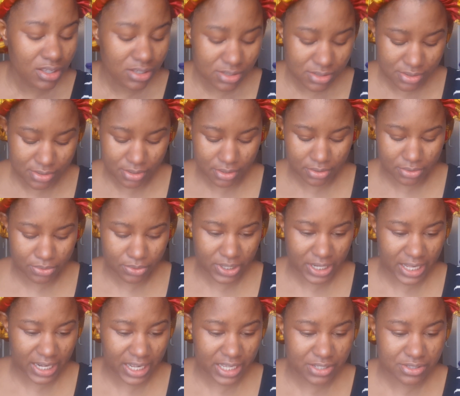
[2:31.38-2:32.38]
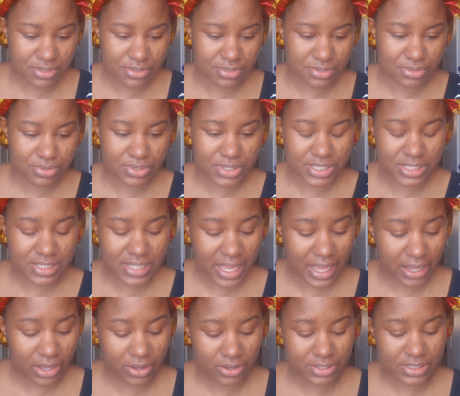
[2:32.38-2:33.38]
So what I like to do is
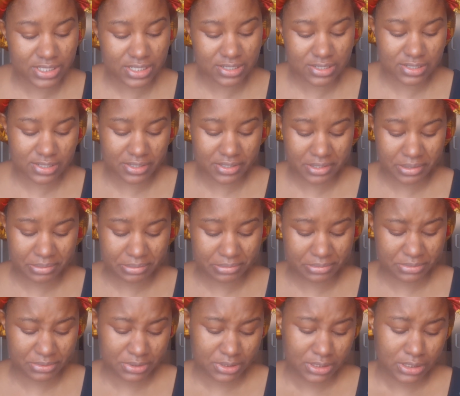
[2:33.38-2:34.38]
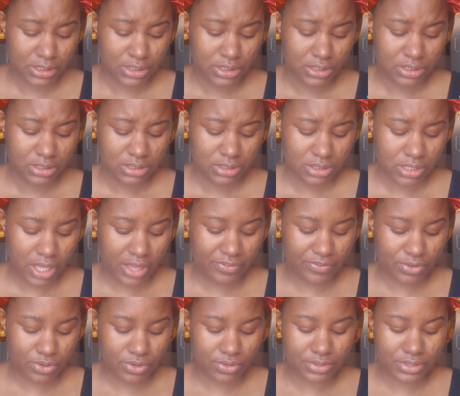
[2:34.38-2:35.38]
I got this Avon
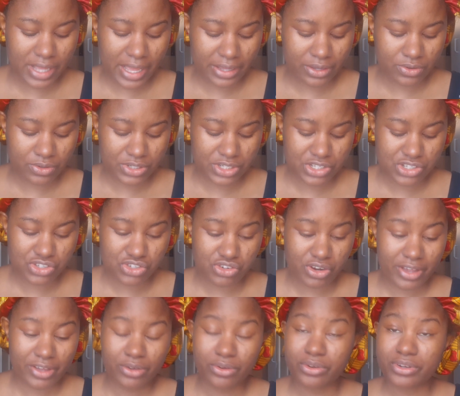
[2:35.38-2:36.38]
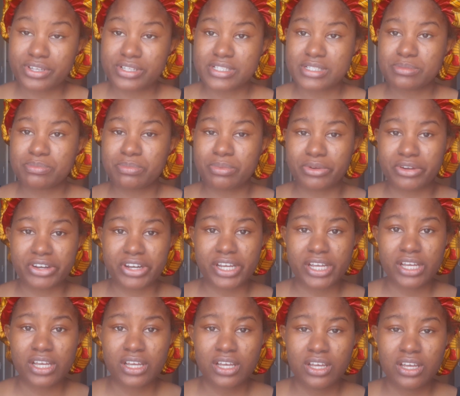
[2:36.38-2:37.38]
iconic dry oil spray,
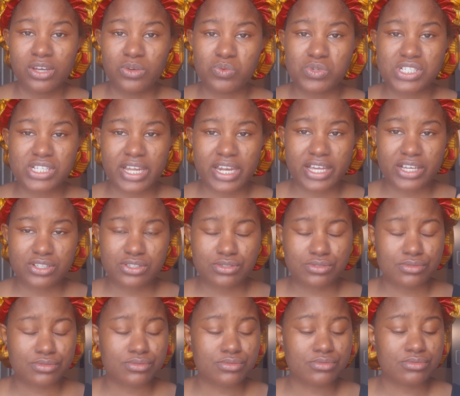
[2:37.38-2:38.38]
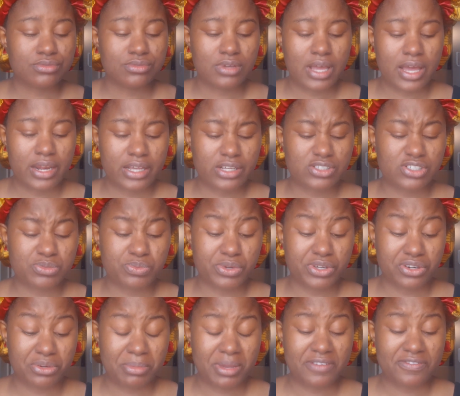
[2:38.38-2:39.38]
which I like to spray
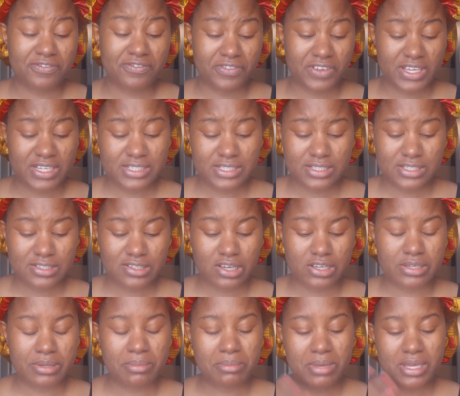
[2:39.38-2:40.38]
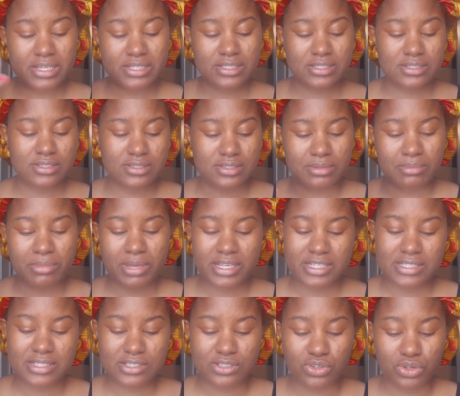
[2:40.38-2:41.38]
it on my face because it
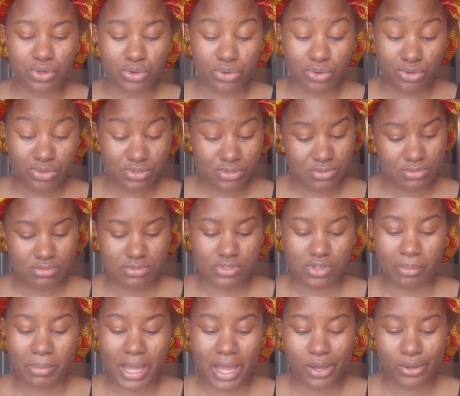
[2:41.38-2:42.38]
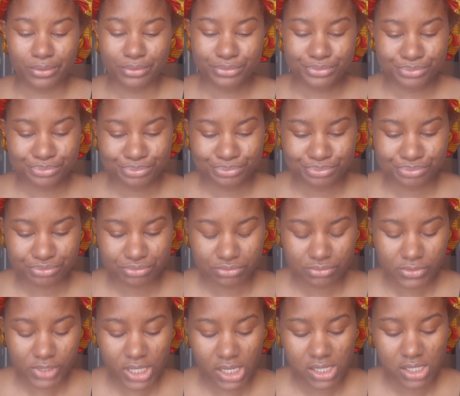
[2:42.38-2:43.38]
makes it glow somehow.
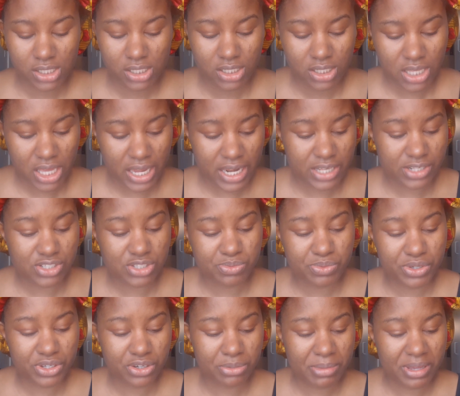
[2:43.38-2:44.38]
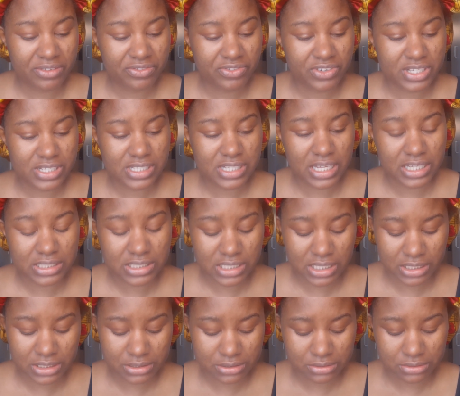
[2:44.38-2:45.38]
I like to spray it on my face and
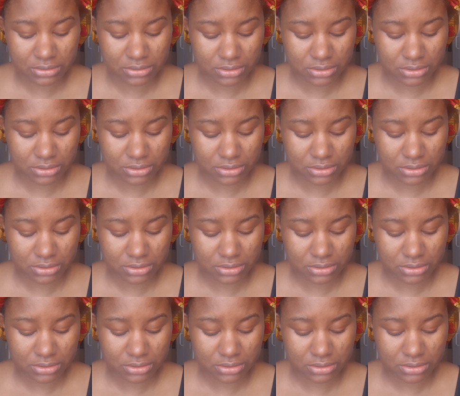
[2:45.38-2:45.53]
then